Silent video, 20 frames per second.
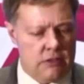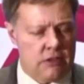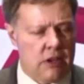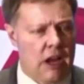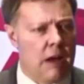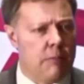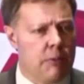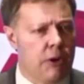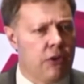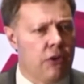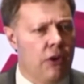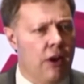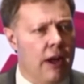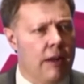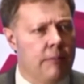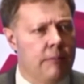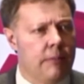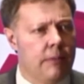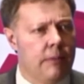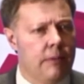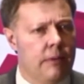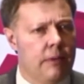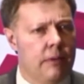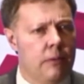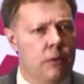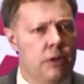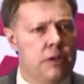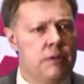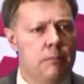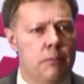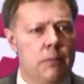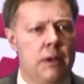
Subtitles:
cybercrime, which